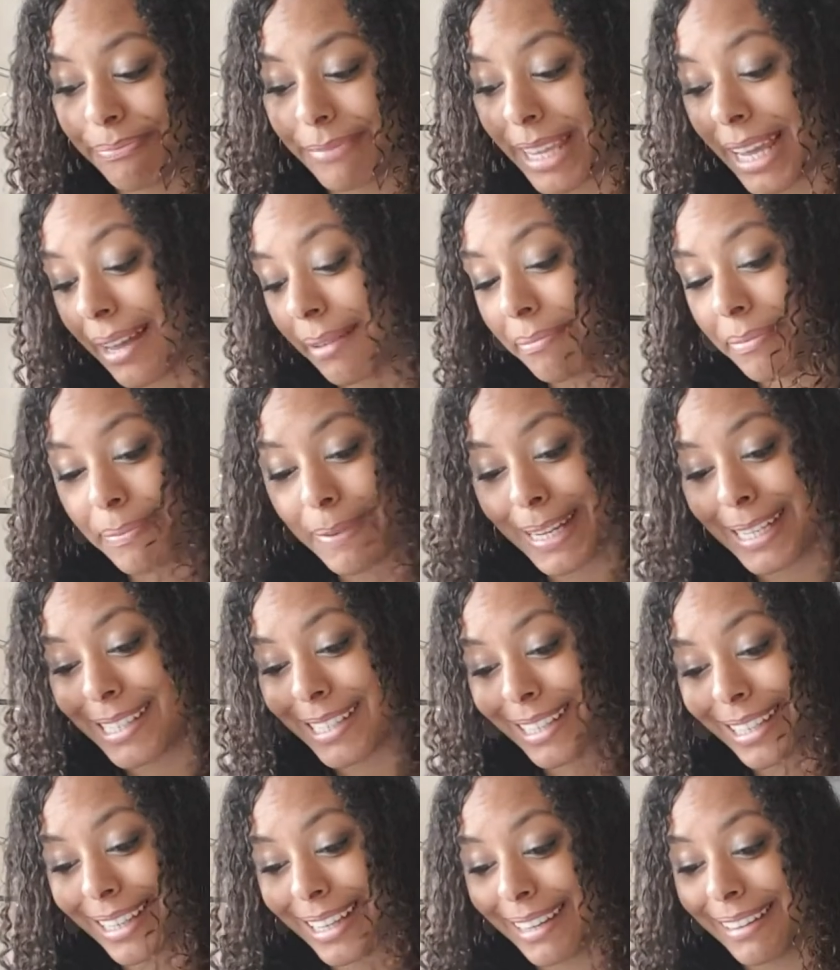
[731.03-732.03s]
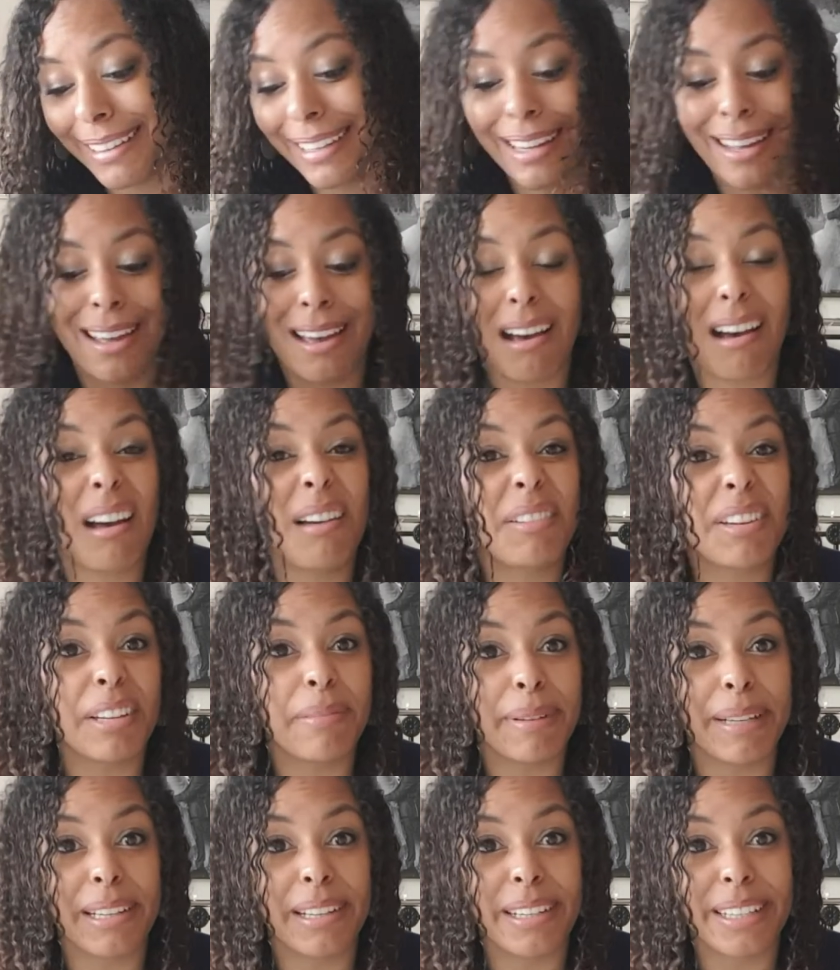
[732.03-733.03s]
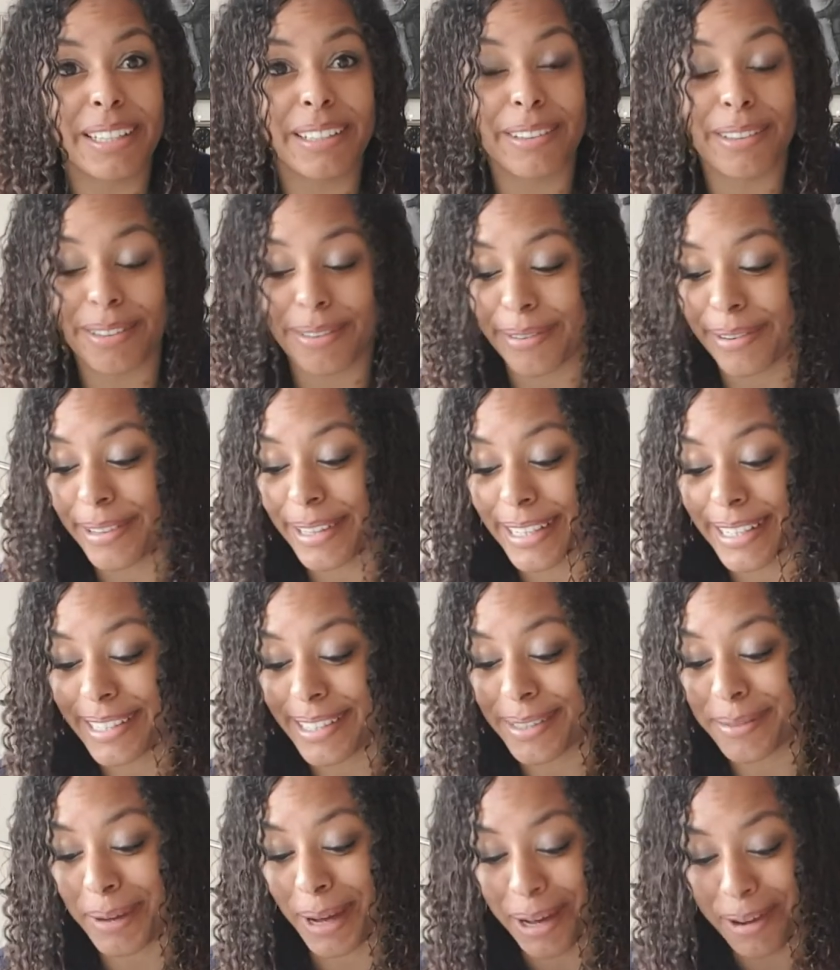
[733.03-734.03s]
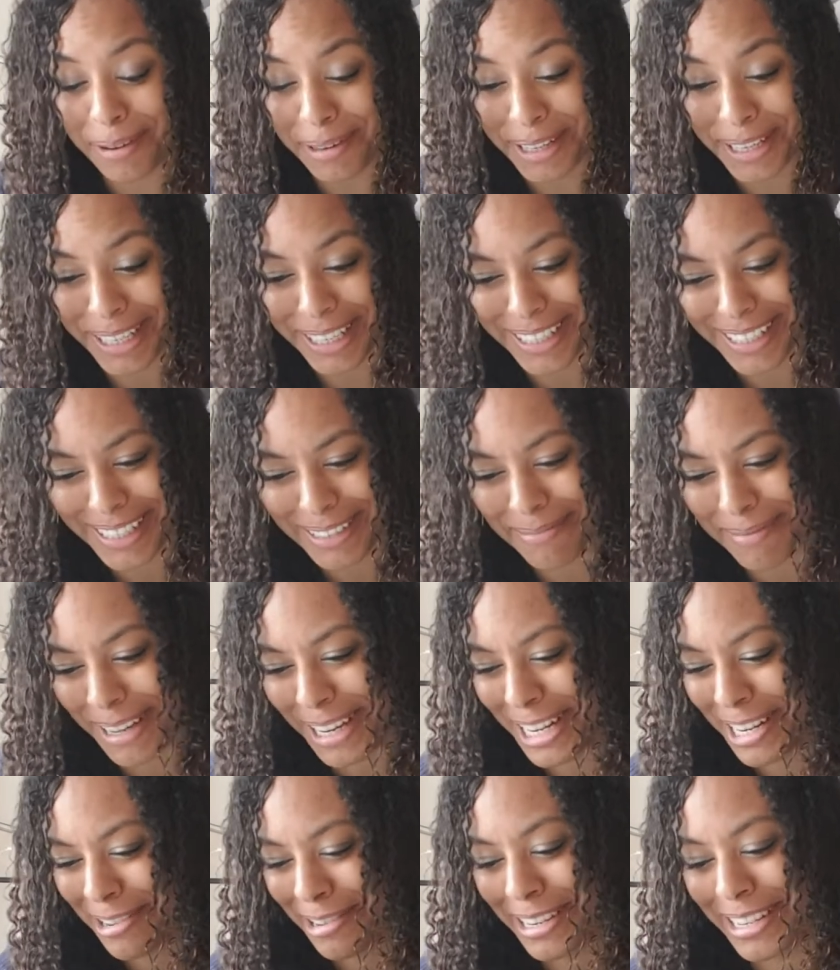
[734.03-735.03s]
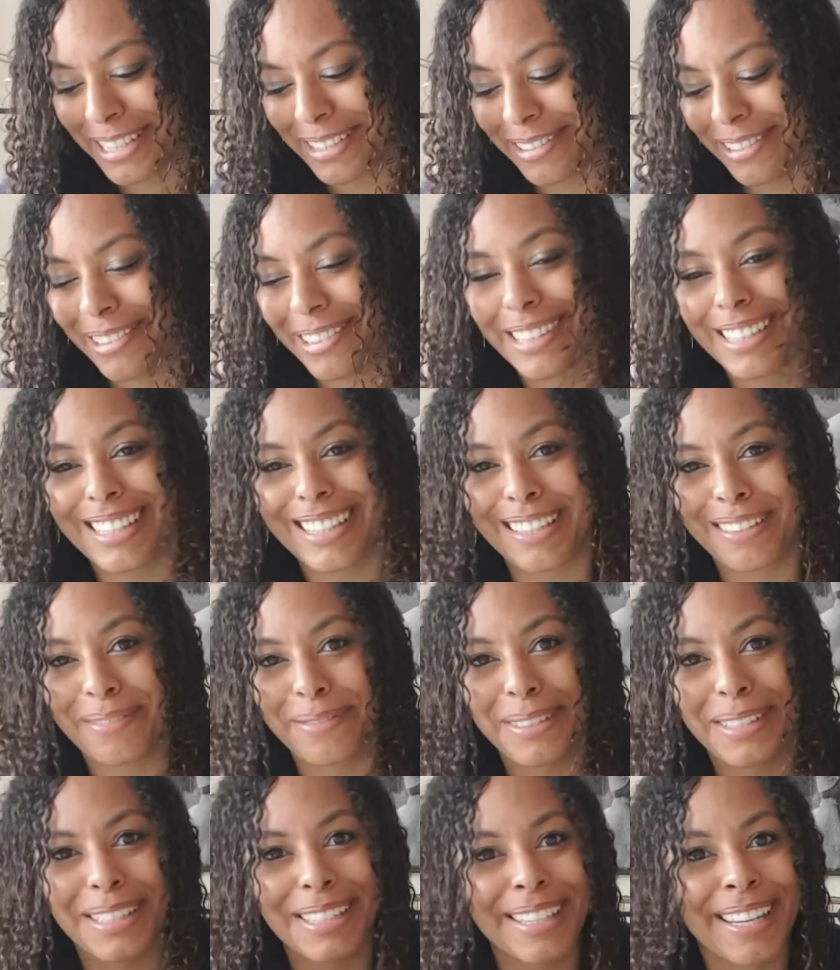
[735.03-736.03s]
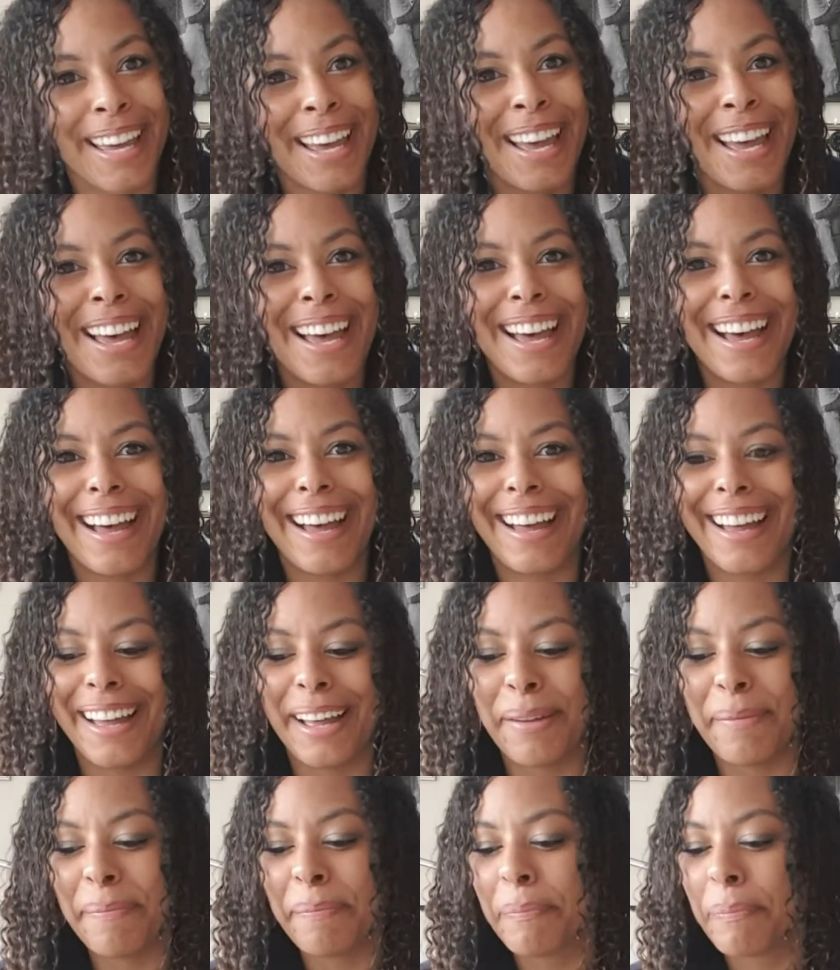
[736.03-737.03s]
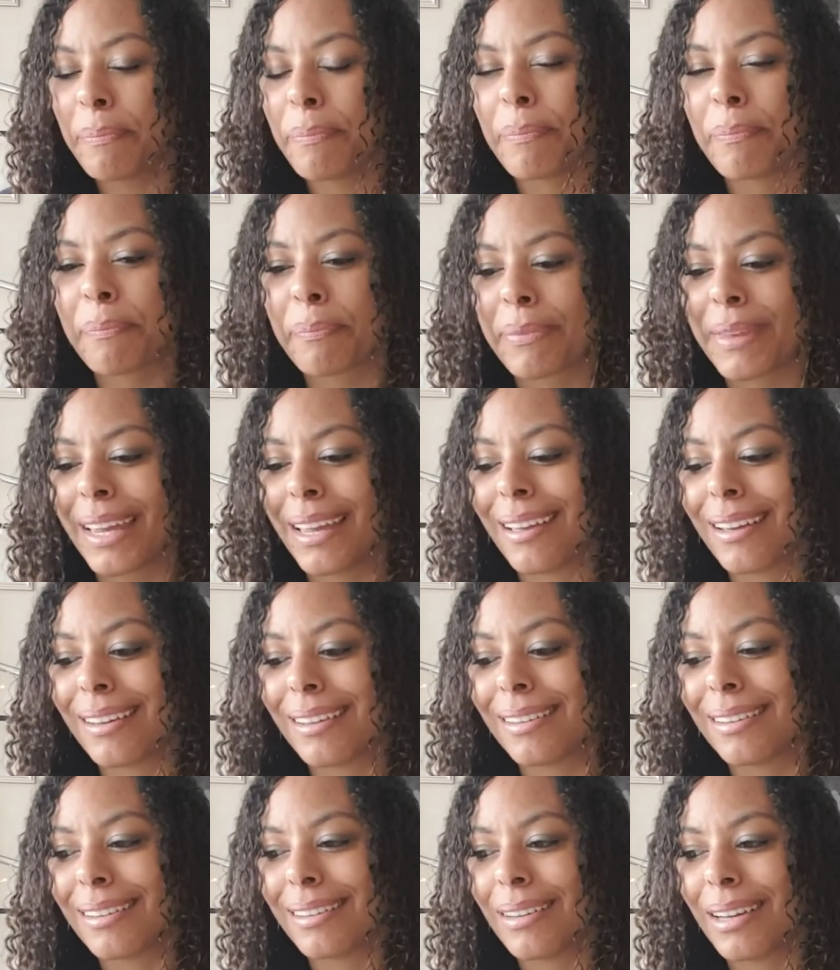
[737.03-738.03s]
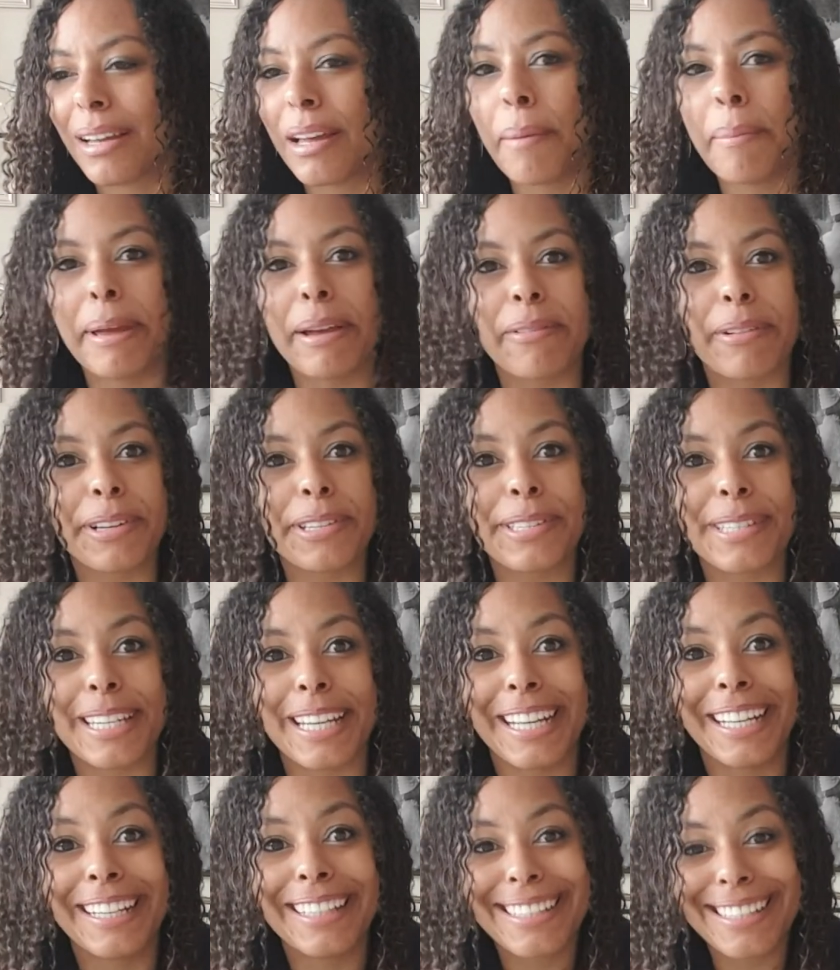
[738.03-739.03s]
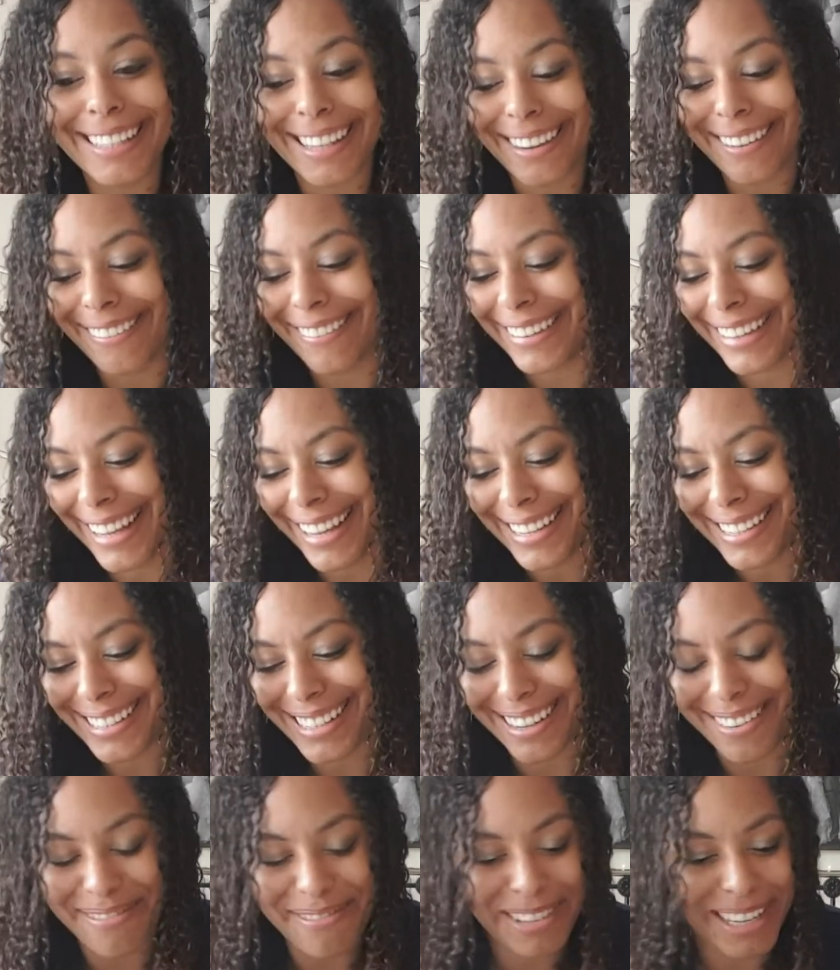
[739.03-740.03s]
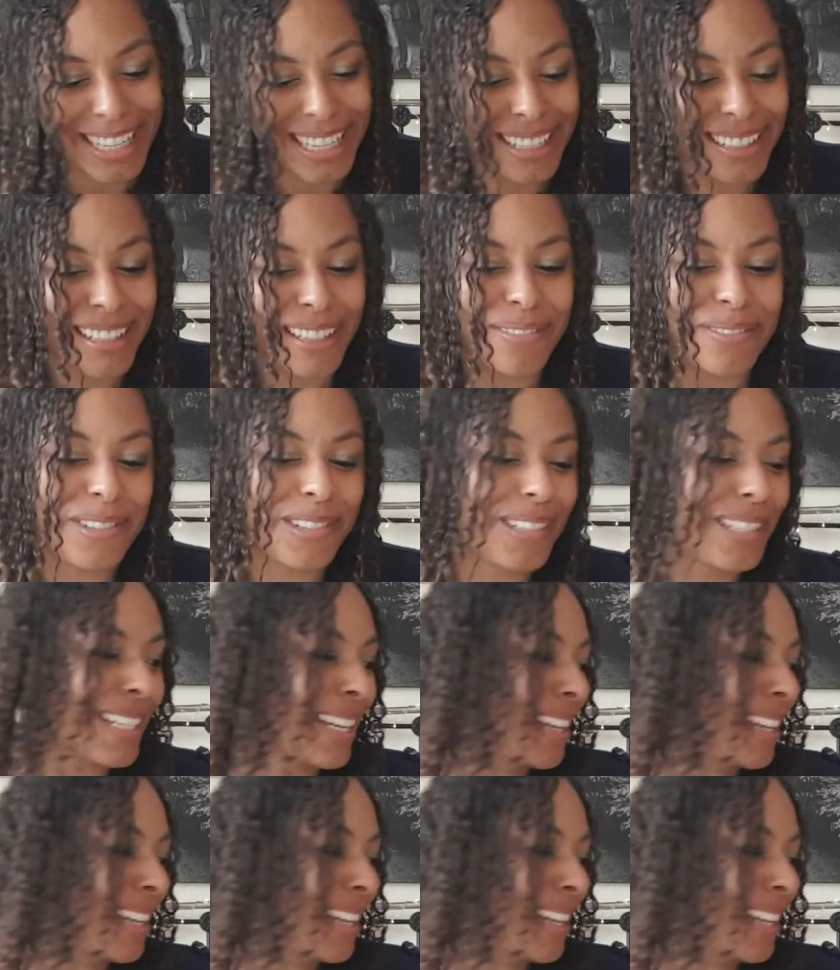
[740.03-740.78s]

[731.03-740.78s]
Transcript: Yeah, basically I'm going to be learning a lot through this as well because my knowledge of a lot of this stuff is a bit rusty. So yes, I'm really looking forward